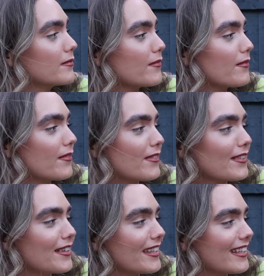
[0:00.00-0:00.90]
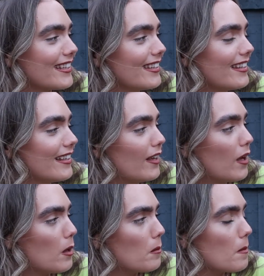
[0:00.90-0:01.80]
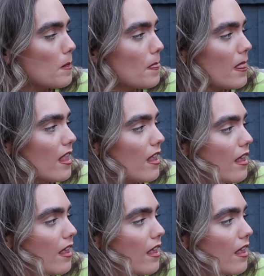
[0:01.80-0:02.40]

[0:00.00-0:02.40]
(not speaking)